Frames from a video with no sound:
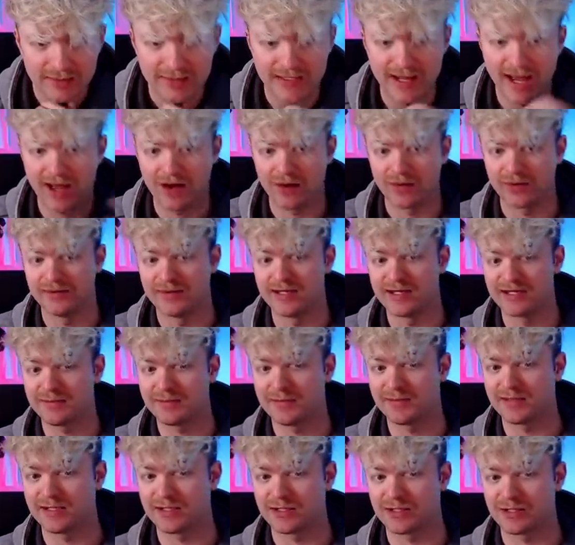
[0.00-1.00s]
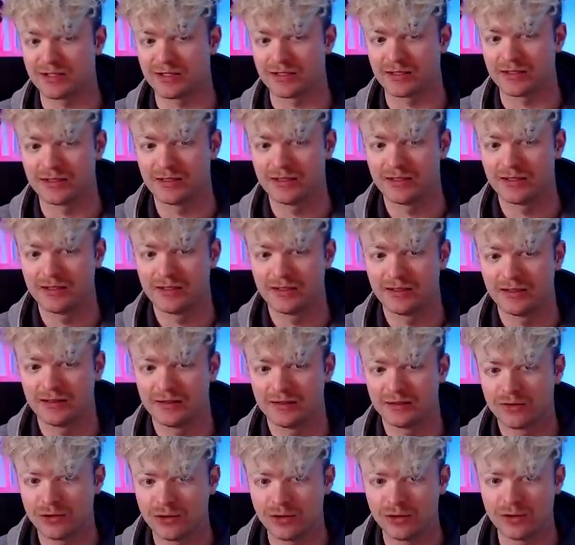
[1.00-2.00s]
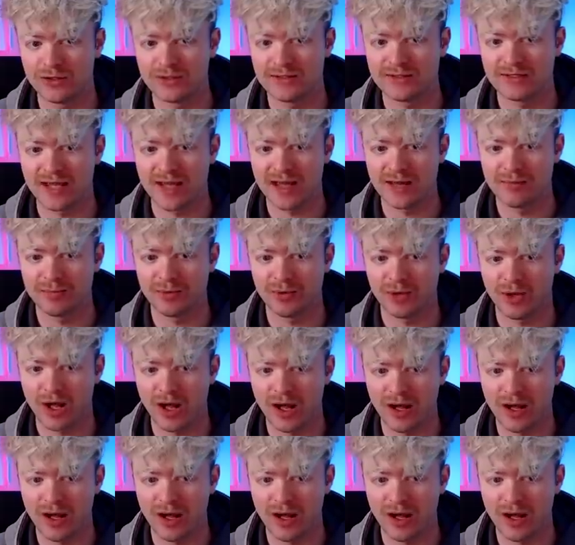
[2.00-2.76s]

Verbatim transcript: Now, in this position, good example